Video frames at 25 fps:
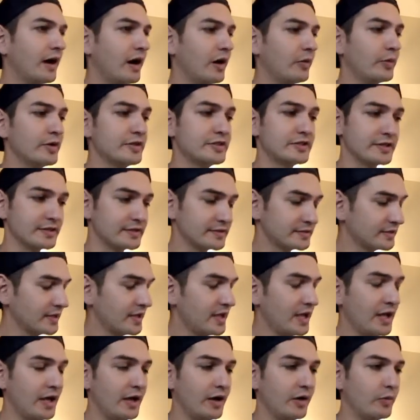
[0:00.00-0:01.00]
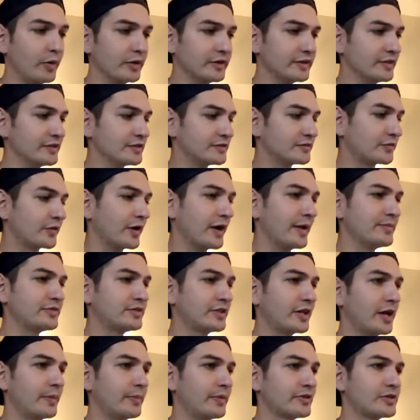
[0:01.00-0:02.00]
which is what this frame
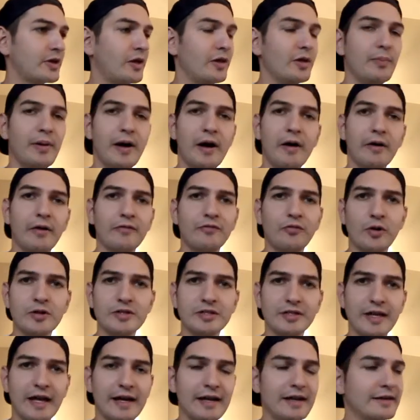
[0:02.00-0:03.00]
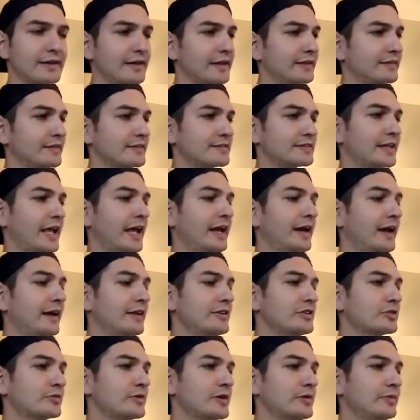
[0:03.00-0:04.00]
setup is all about. Unfortunately, I didn't get to skate any
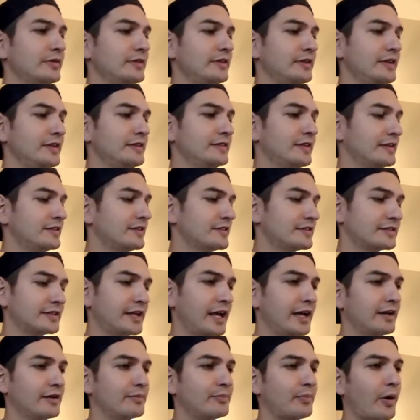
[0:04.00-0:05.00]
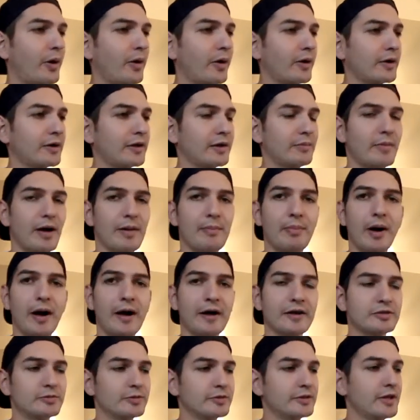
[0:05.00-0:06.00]
street with these. I just skated park in my
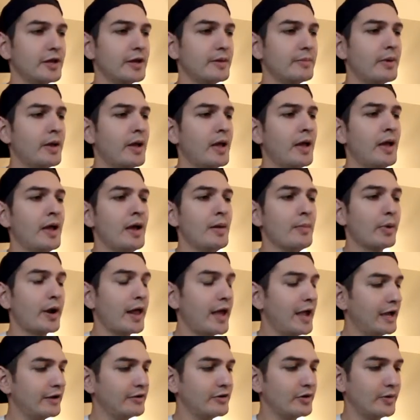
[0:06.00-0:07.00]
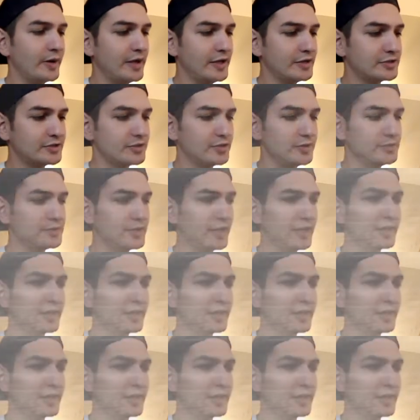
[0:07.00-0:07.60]
box with them. But I had no issues. I